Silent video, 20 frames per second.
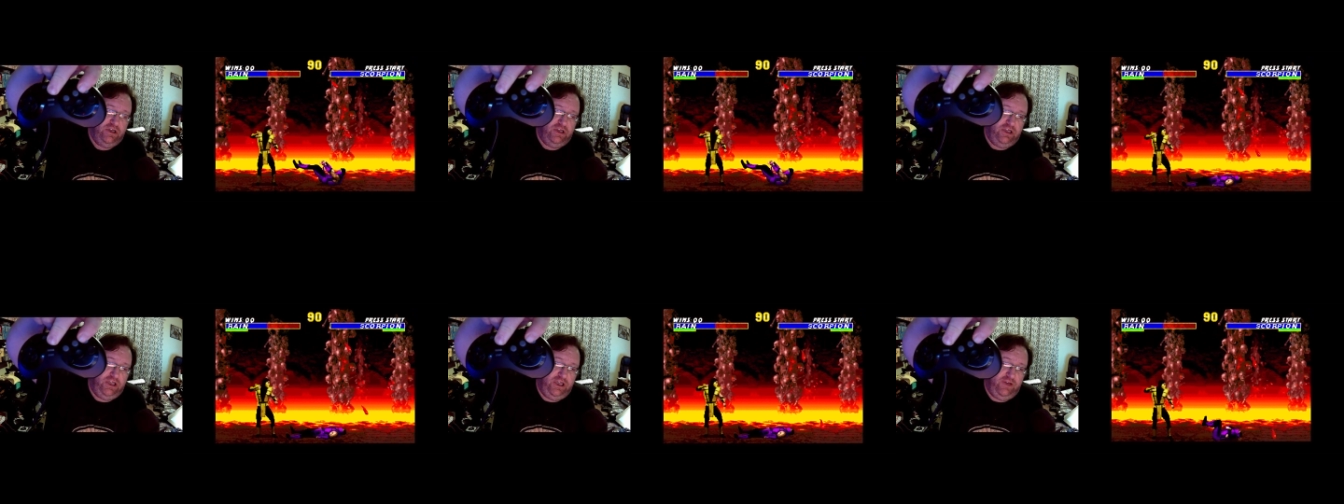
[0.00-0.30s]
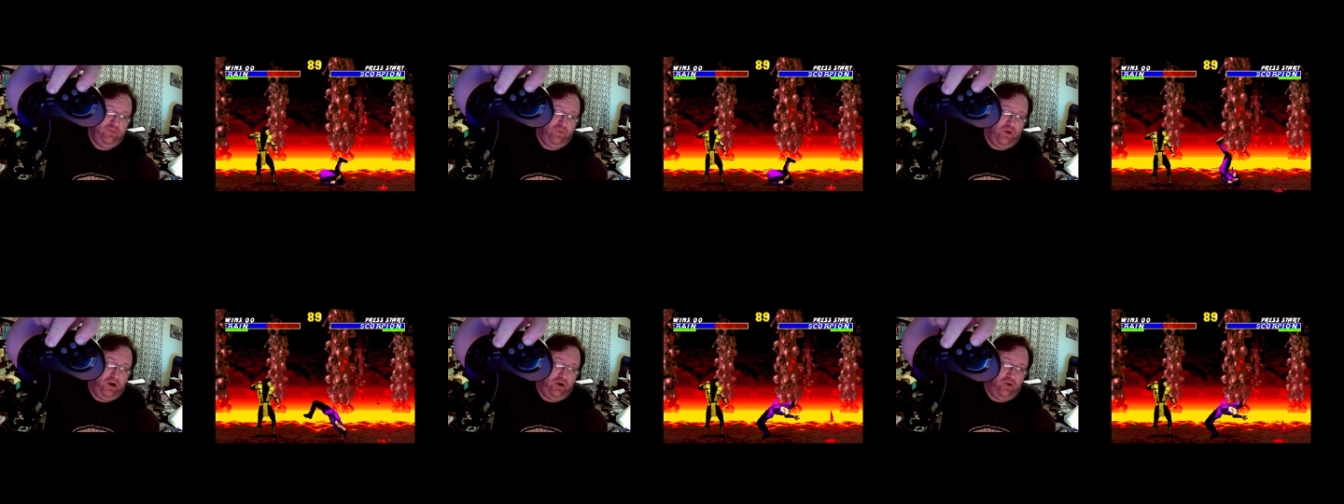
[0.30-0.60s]

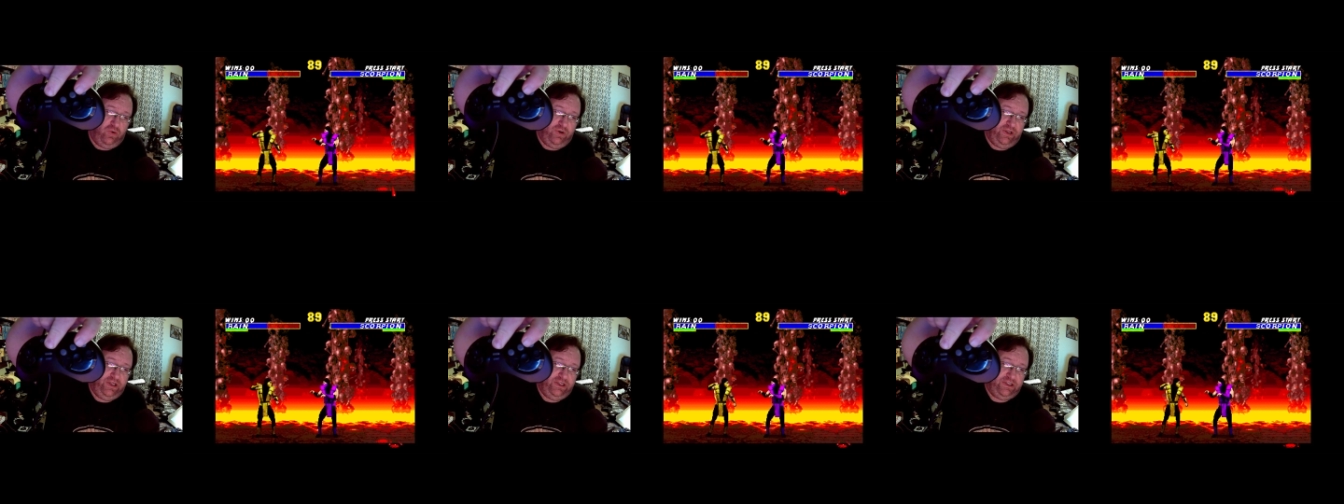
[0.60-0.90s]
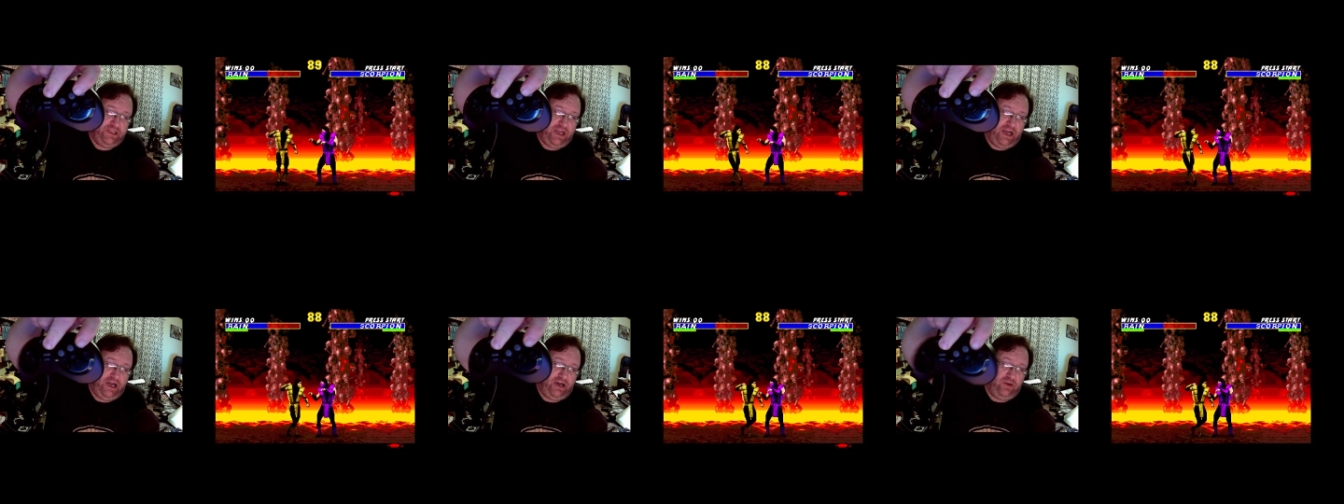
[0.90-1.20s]
Even while holding
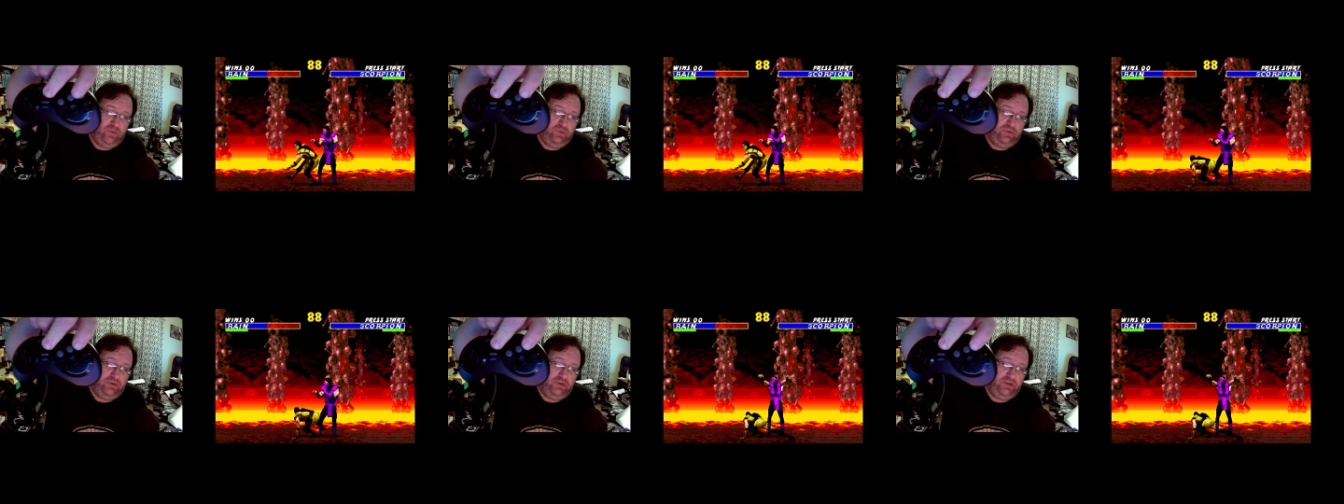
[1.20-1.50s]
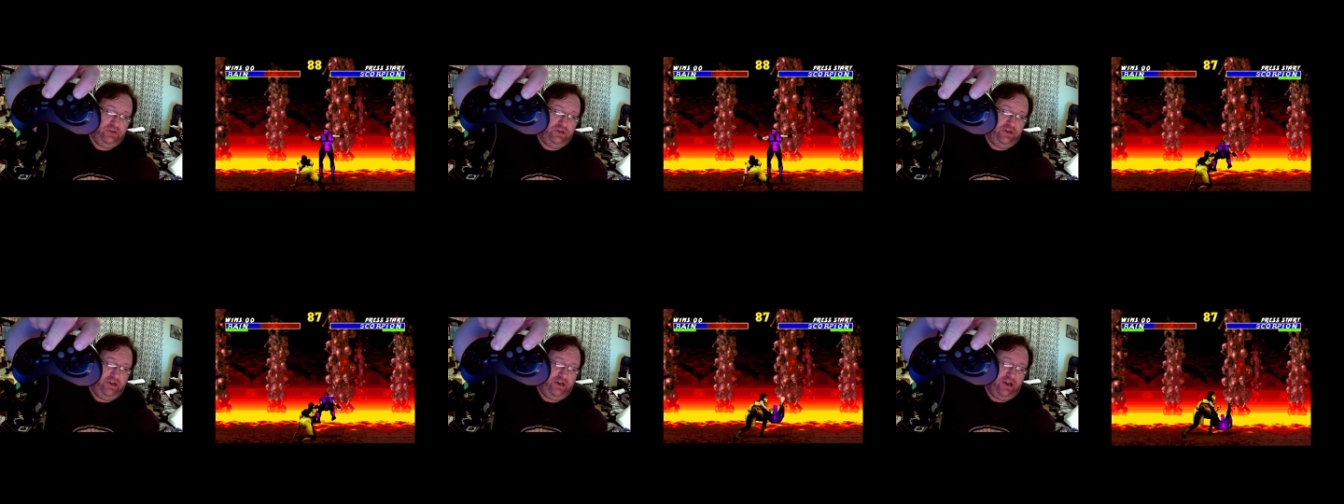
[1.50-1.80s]
it down,
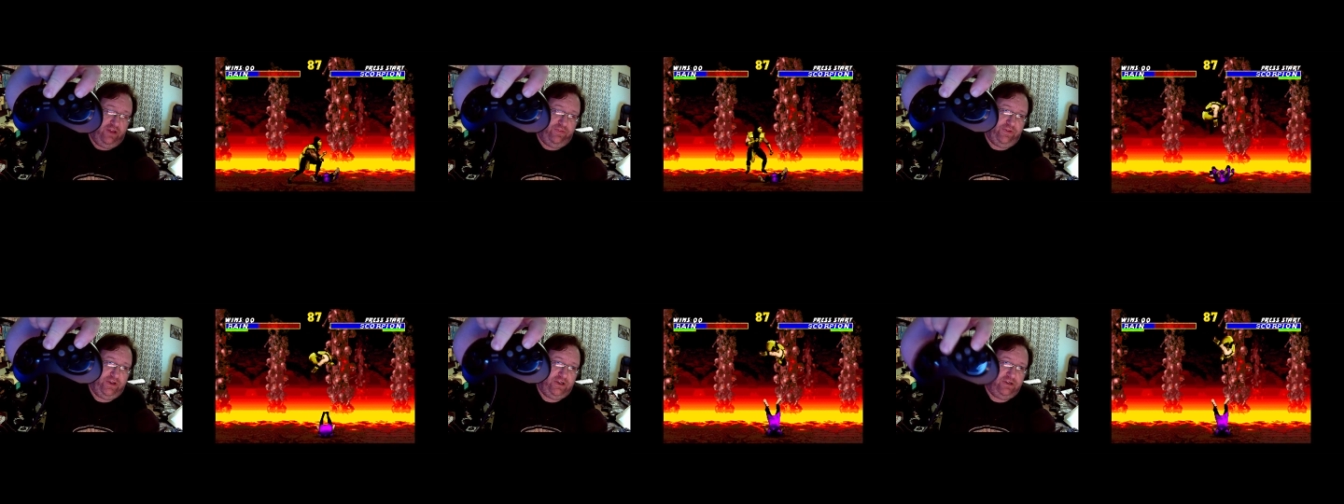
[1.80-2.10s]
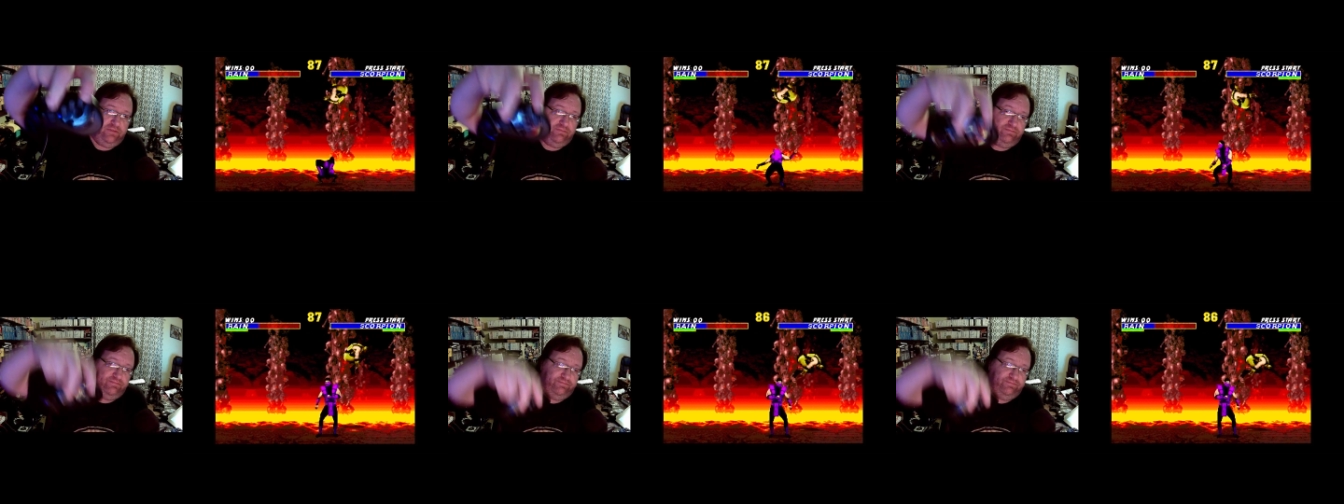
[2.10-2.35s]
nothing.